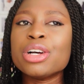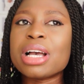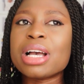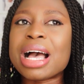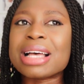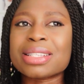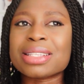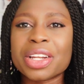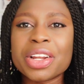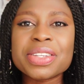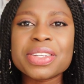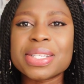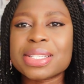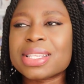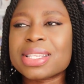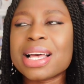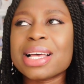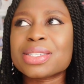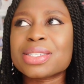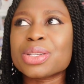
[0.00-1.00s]
as a nurse
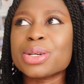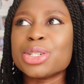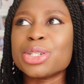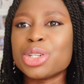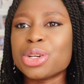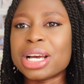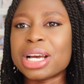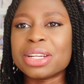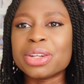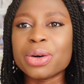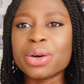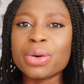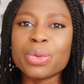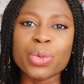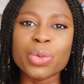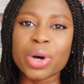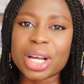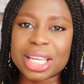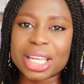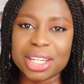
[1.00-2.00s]
assessor, you are not
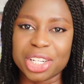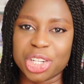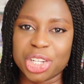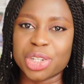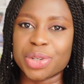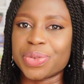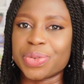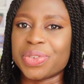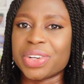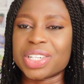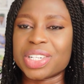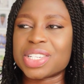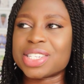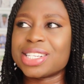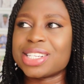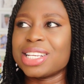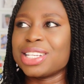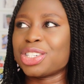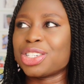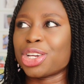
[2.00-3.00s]
working in
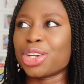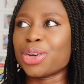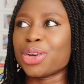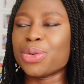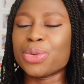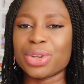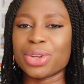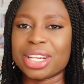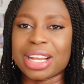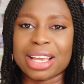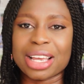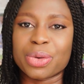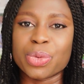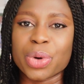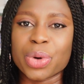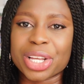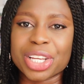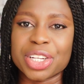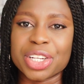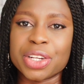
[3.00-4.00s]
universities, you're not like
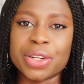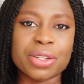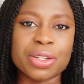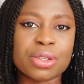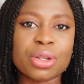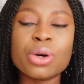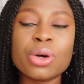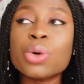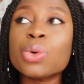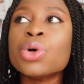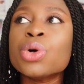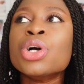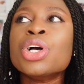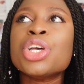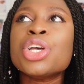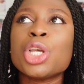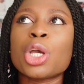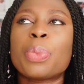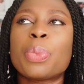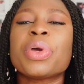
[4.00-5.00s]
working in a school,
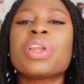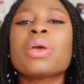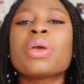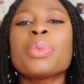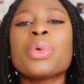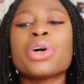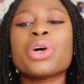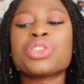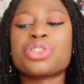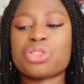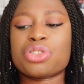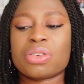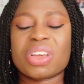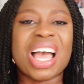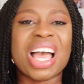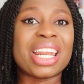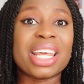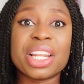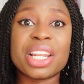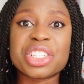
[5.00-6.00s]
you're pretty much
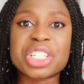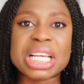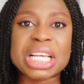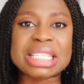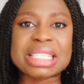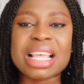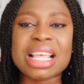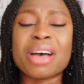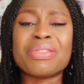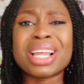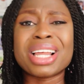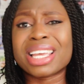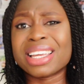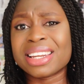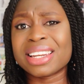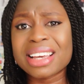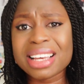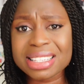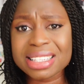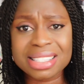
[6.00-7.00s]
an NHS staff, like a
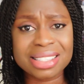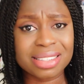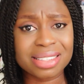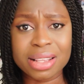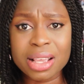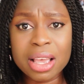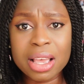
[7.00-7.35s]
nurse